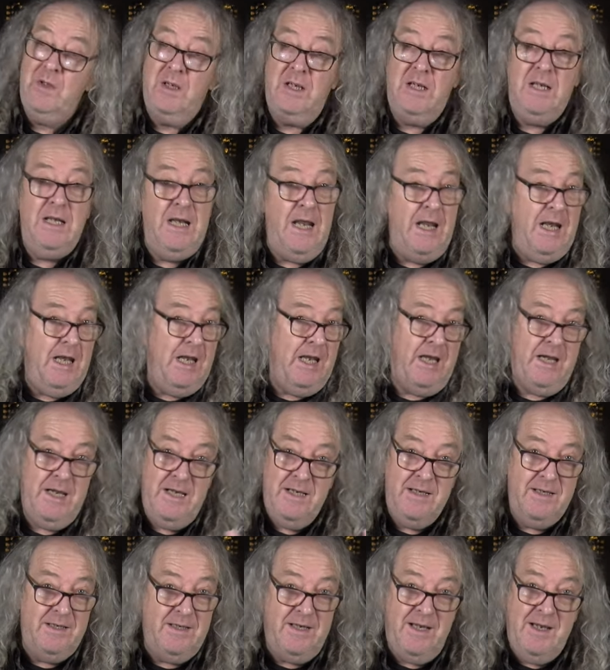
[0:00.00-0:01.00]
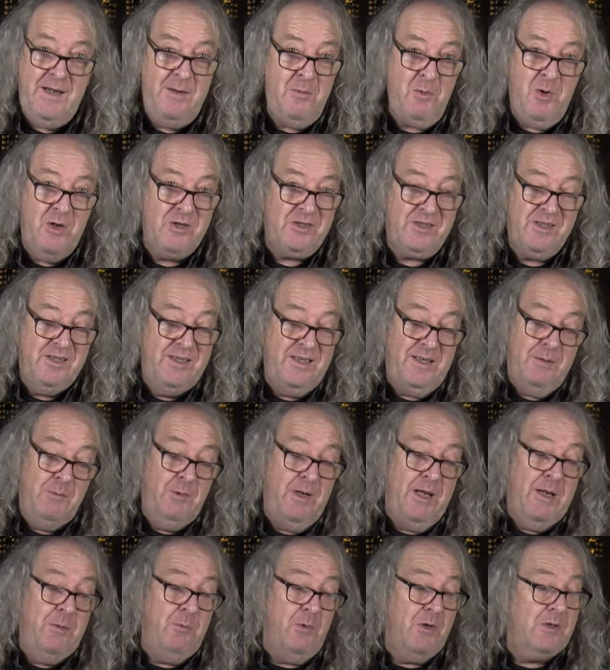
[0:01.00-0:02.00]
Clearly, it wasn't.
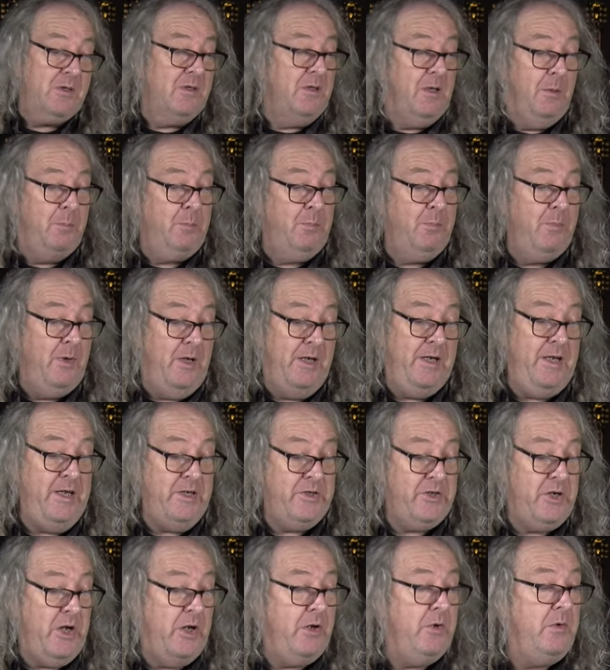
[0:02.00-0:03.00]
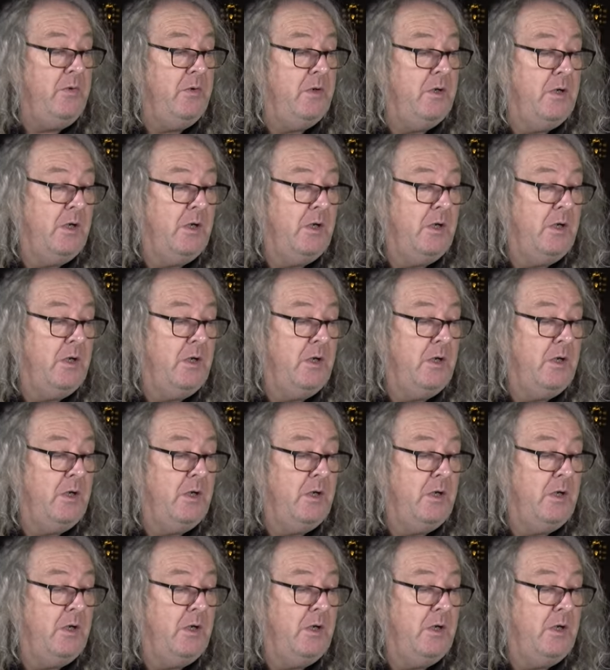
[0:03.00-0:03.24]
Well, it wasn't a, an issue.